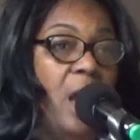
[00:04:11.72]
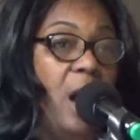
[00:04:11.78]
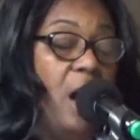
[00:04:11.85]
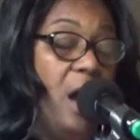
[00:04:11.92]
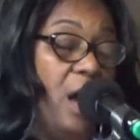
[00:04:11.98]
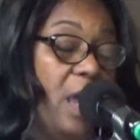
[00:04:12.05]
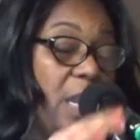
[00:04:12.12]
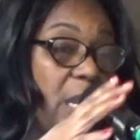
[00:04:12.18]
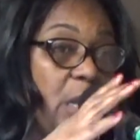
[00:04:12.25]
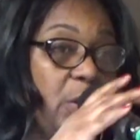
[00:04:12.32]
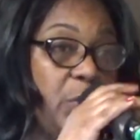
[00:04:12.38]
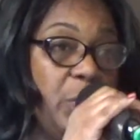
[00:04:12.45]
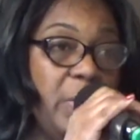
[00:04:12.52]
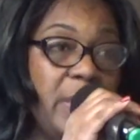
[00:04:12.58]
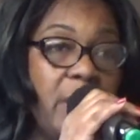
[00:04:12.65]

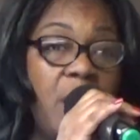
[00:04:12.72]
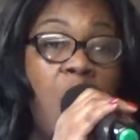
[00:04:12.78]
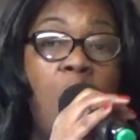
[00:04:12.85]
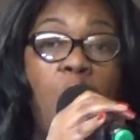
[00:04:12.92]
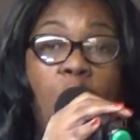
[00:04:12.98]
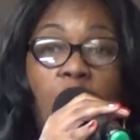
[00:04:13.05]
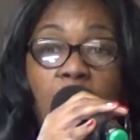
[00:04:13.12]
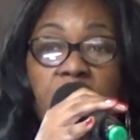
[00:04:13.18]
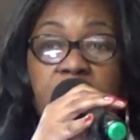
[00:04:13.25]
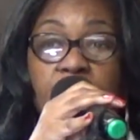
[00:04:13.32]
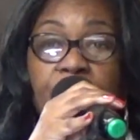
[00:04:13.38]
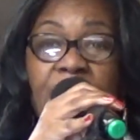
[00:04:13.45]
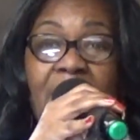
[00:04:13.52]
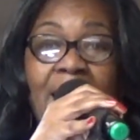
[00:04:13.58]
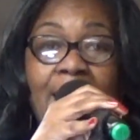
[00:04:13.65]
Hallelujah. All
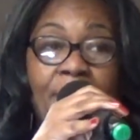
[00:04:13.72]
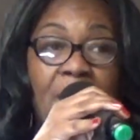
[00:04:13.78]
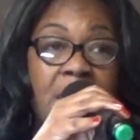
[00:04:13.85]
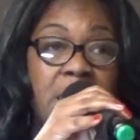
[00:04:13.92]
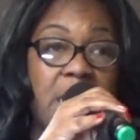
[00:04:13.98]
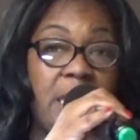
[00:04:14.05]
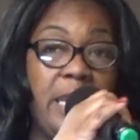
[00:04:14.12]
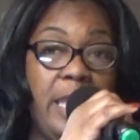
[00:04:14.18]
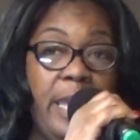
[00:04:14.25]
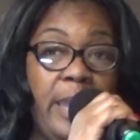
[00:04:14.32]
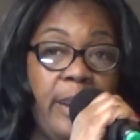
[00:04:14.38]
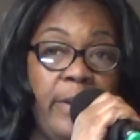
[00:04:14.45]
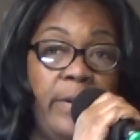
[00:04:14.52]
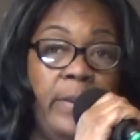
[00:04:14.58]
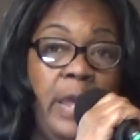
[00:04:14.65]
the babies in
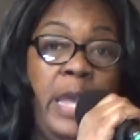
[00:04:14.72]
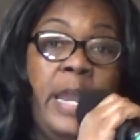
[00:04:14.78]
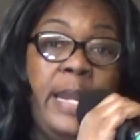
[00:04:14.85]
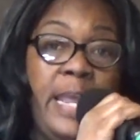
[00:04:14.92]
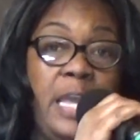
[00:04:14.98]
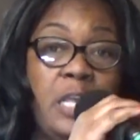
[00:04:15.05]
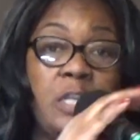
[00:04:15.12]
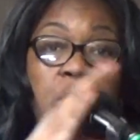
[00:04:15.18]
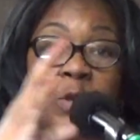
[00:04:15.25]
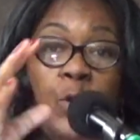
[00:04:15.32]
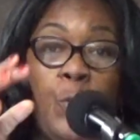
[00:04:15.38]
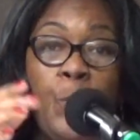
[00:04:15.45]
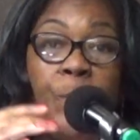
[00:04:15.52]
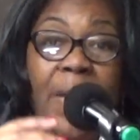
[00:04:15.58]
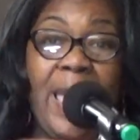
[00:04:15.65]
here, these
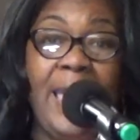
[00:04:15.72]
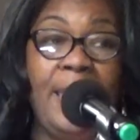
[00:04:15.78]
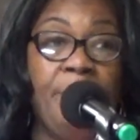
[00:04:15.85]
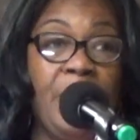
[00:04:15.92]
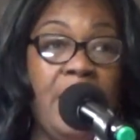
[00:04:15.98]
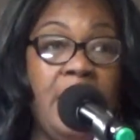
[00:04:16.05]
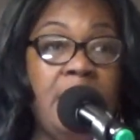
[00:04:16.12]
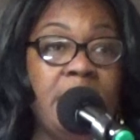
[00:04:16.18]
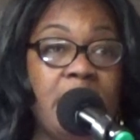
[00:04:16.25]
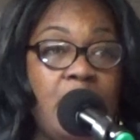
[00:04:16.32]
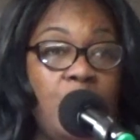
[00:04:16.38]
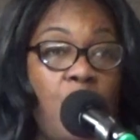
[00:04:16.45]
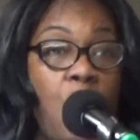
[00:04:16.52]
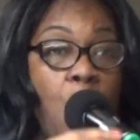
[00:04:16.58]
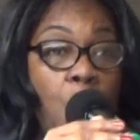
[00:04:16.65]
new babies
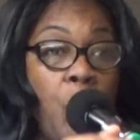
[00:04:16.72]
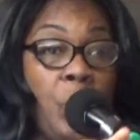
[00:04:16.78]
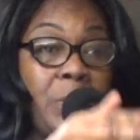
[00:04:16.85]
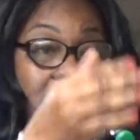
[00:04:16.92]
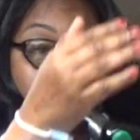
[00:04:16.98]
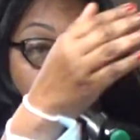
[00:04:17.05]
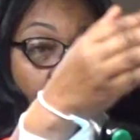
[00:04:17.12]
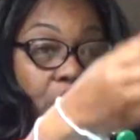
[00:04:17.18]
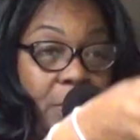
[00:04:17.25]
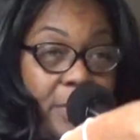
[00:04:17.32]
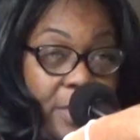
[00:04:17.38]
and the